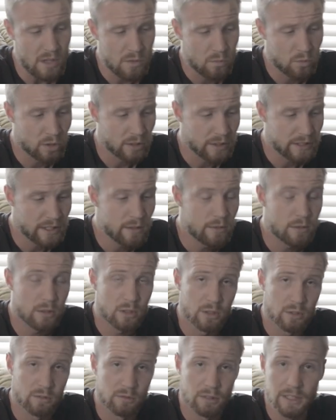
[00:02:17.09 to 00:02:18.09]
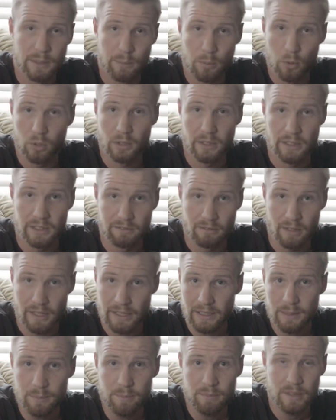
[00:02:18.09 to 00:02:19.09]
were either really poorly
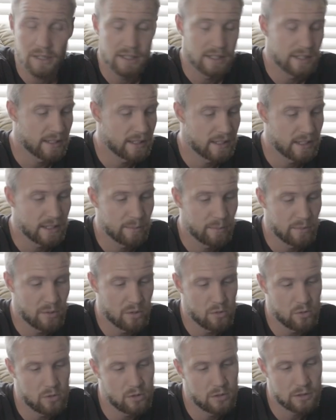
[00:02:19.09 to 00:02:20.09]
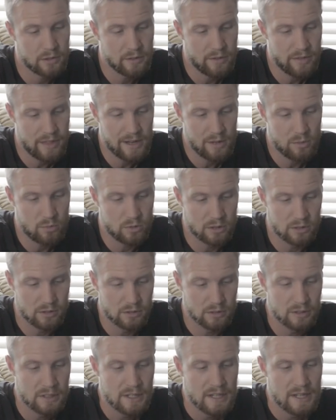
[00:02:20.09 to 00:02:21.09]
rated, or they
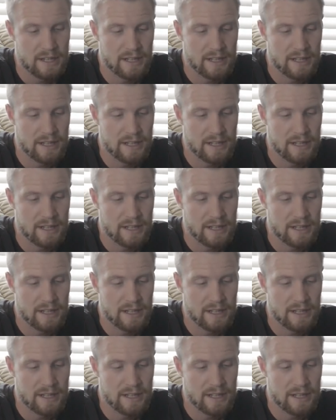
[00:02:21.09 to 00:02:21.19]
were